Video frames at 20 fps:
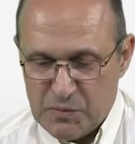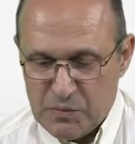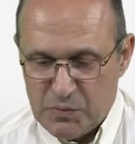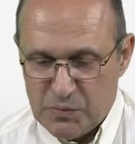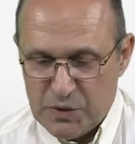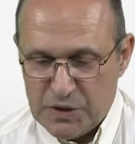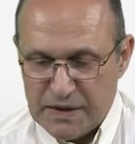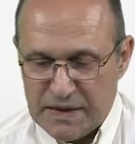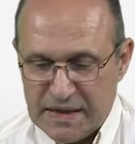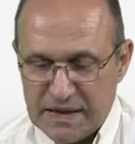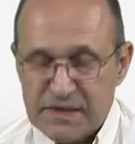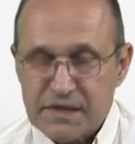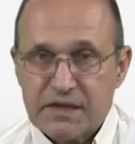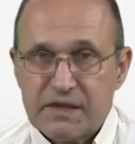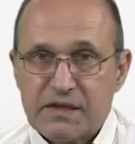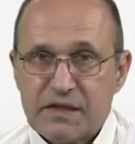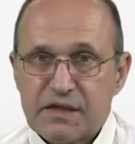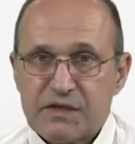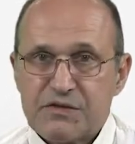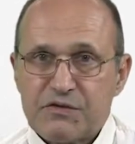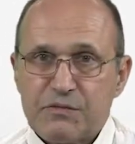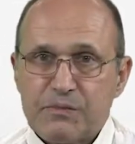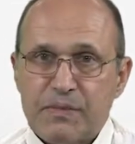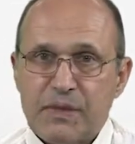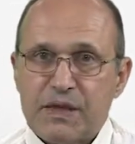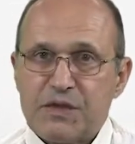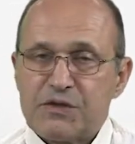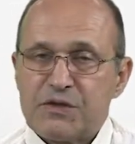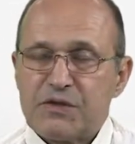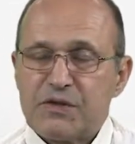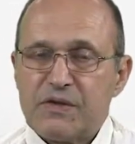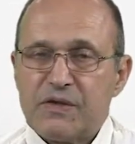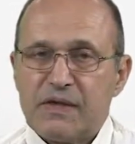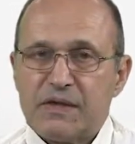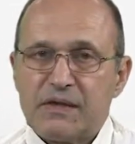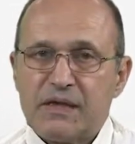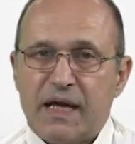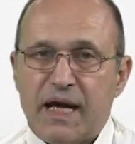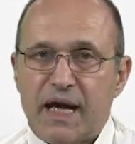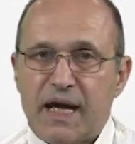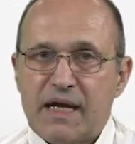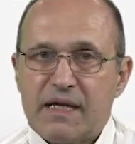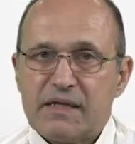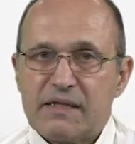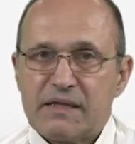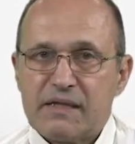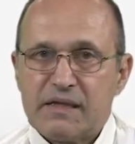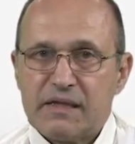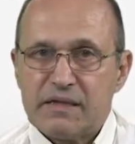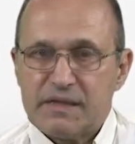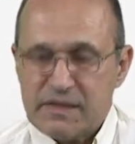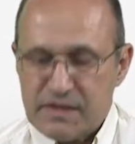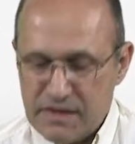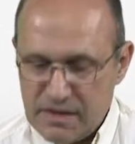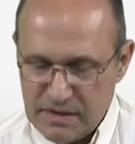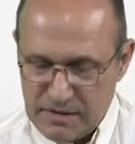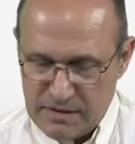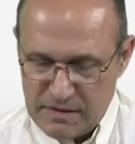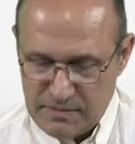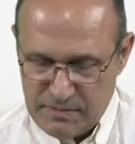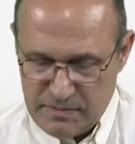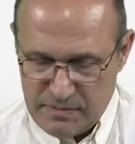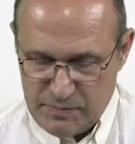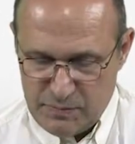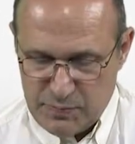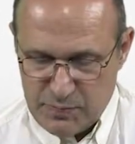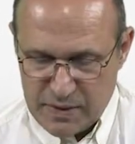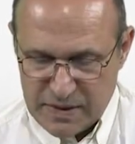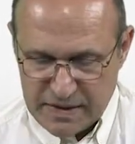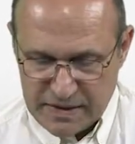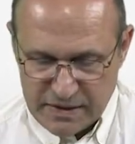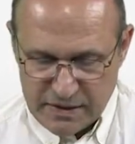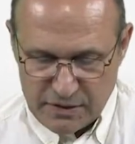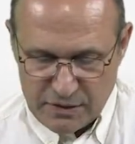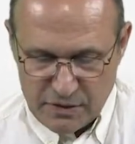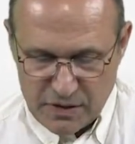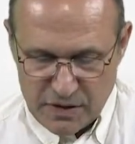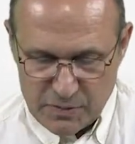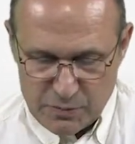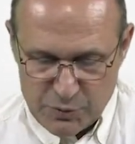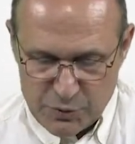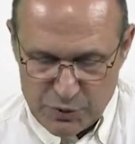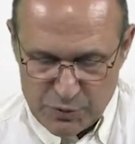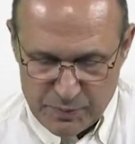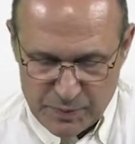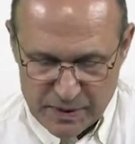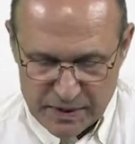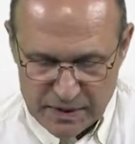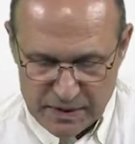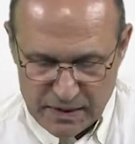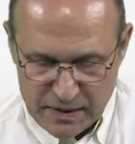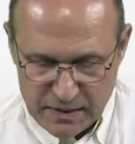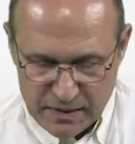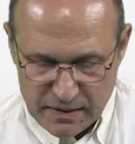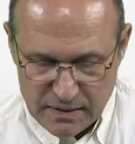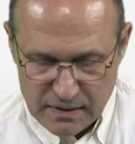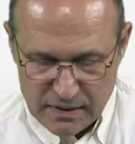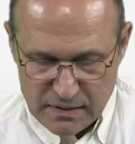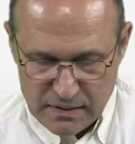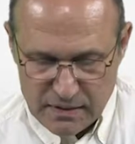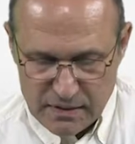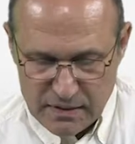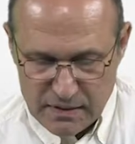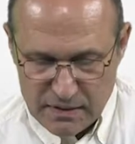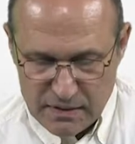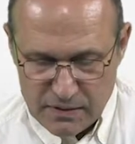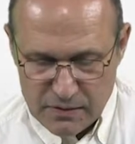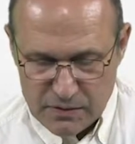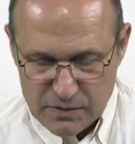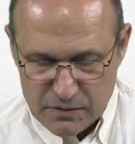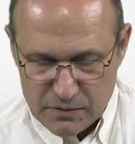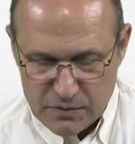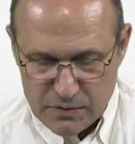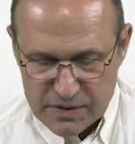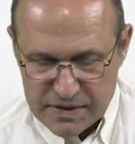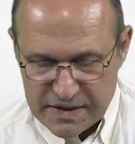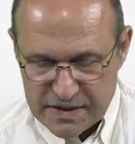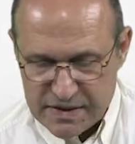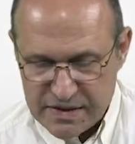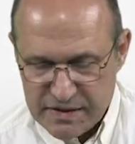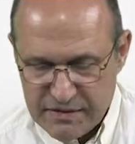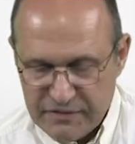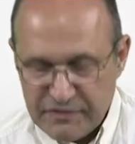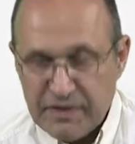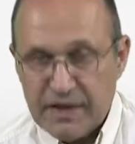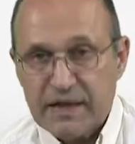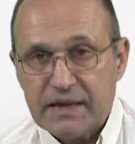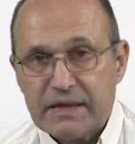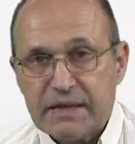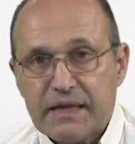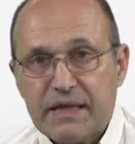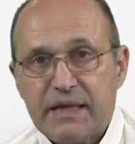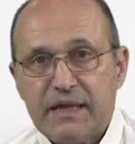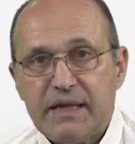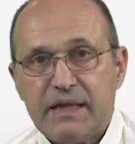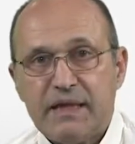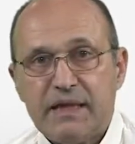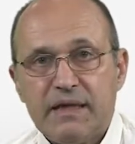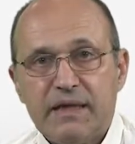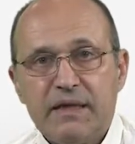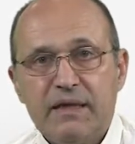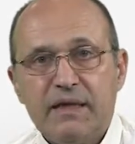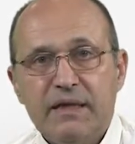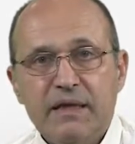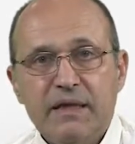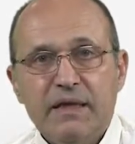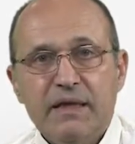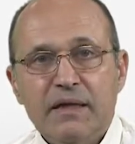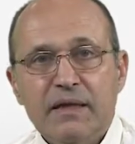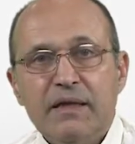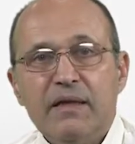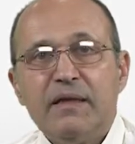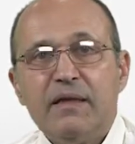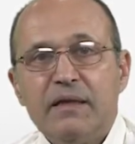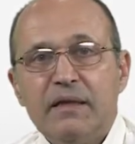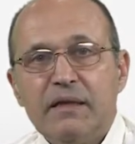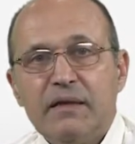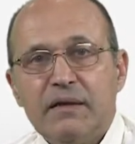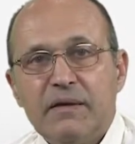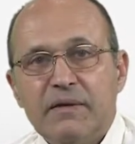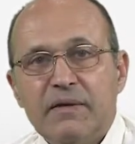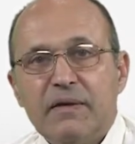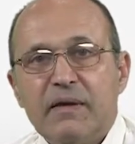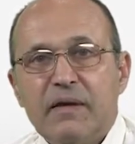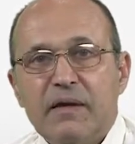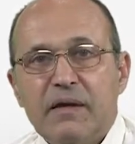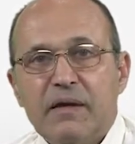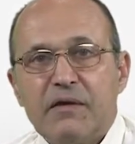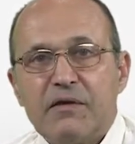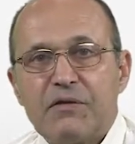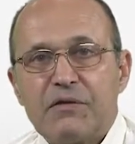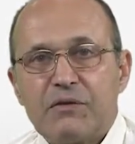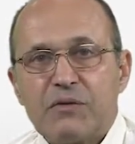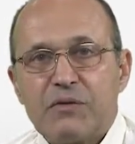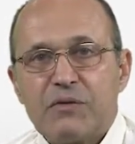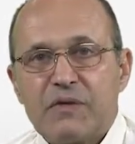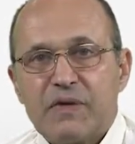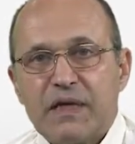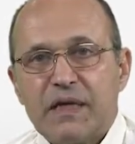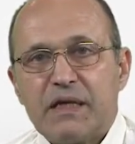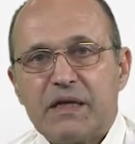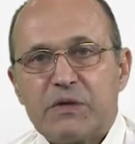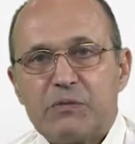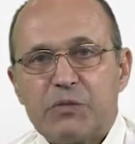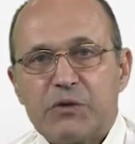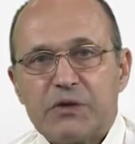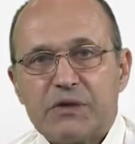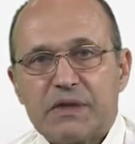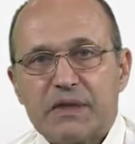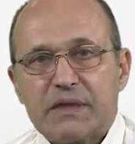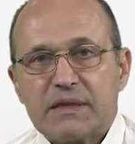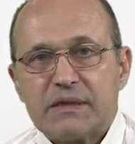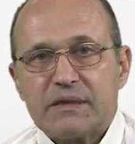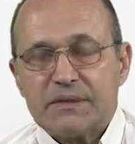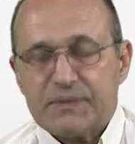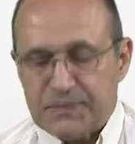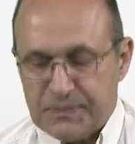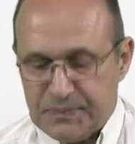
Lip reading: but it's a transformation that has a certain particular property, which is defined here through the inner product.